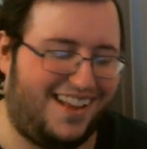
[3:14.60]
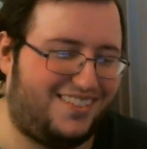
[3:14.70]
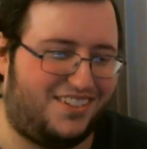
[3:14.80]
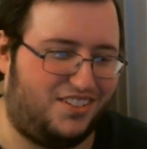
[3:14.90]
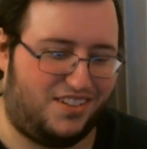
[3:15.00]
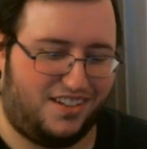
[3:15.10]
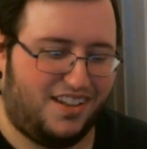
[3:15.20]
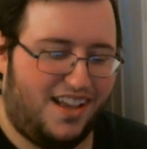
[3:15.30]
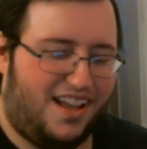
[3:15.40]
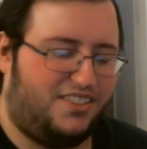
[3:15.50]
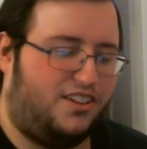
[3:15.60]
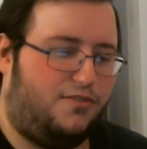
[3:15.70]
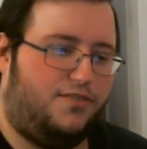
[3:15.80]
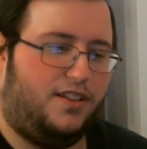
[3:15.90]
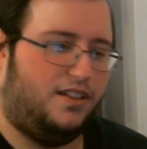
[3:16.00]
that's just a that's a
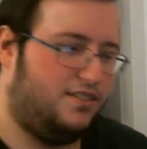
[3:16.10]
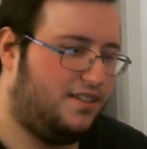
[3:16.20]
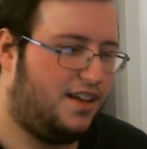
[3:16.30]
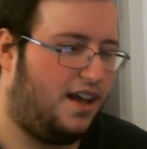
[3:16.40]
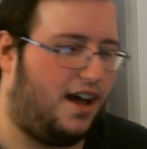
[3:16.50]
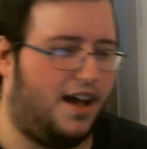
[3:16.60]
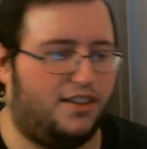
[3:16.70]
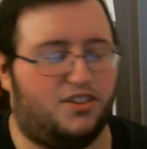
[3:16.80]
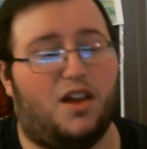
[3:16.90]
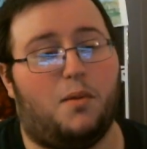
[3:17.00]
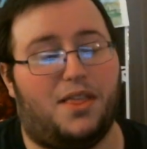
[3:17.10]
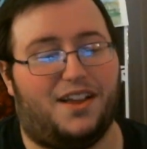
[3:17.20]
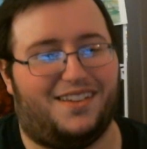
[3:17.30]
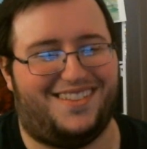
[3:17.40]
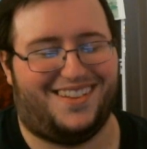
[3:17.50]
good feeling. Uh, so anyway,